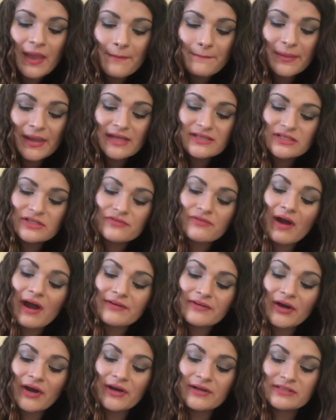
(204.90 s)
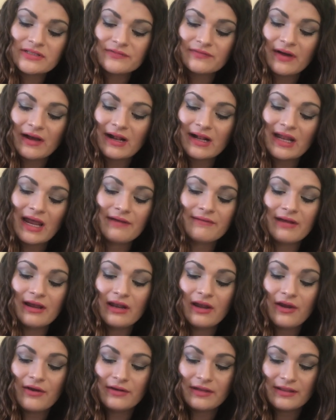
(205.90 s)
Peter had arrived home to find Clary
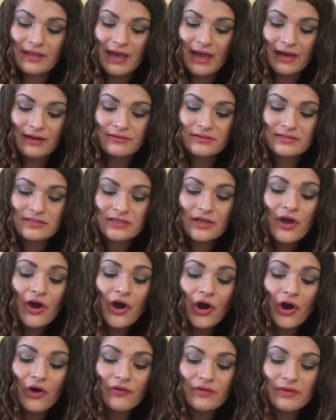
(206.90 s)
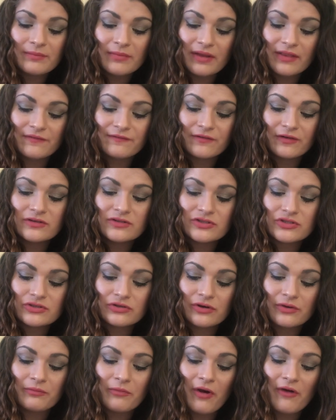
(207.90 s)
alone in the house, hovering by the front
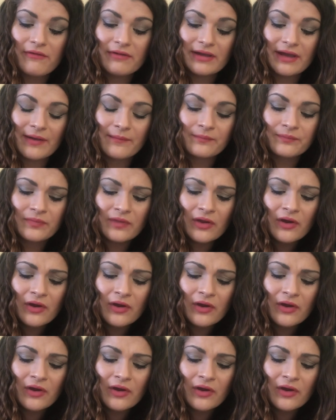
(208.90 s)
door and worrying.